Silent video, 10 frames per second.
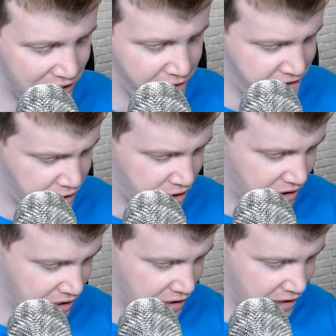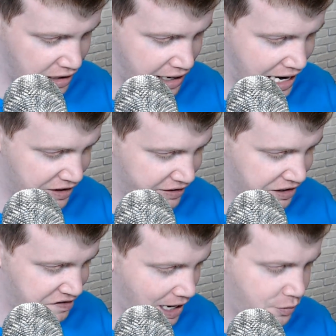I was actually uh, at the
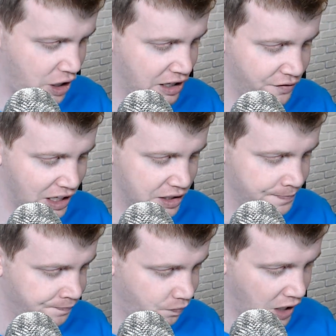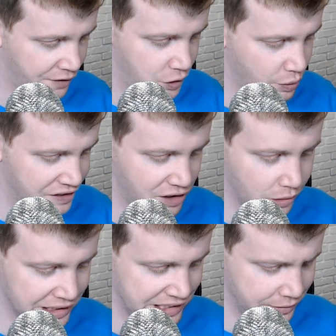Snapdragon event a few weeks ago when
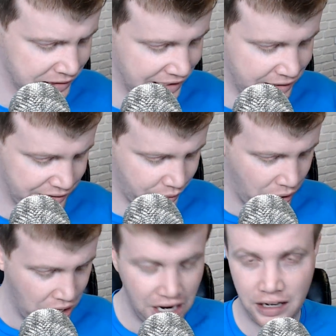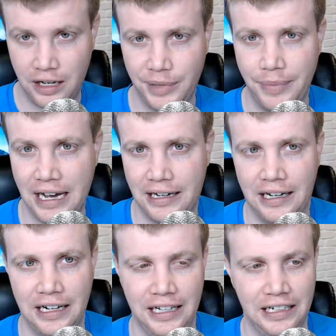this thing was announced. So coming back, I
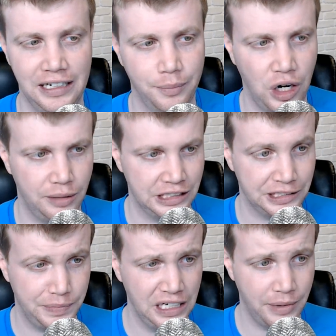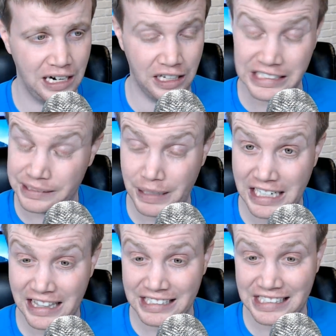kind of had to get brought up to speed about it. And speedy,
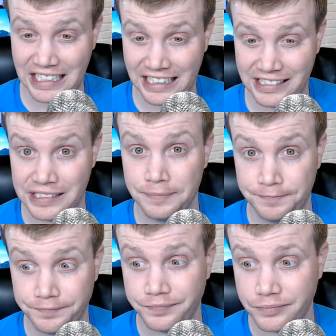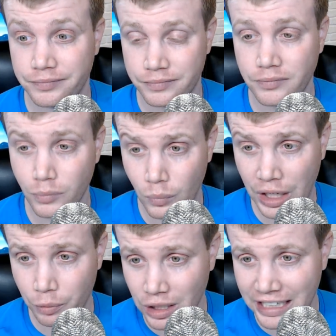this thing is. It
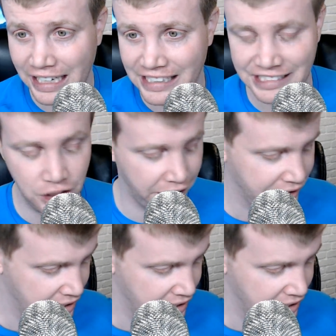really is good.